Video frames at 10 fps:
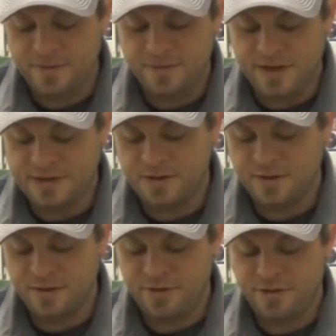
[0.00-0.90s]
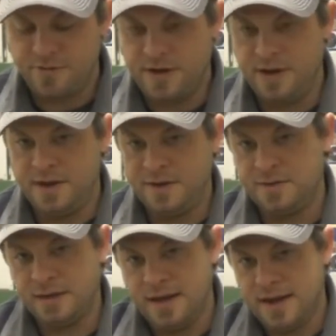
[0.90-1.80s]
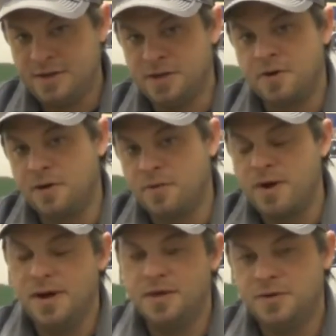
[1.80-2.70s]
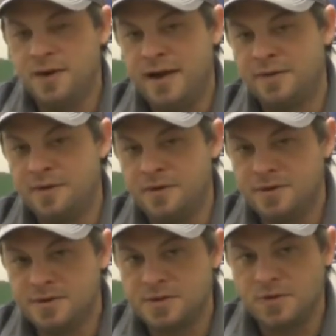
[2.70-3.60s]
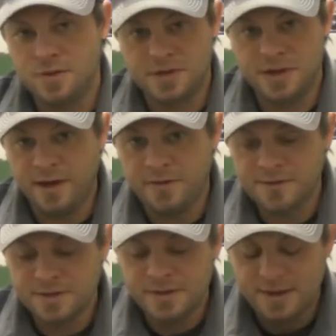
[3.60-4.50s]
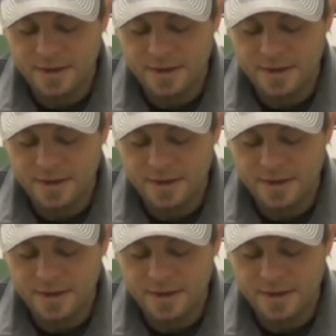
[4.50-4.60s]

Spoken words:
these are the 3 lines you're going to run into out there on store shelves.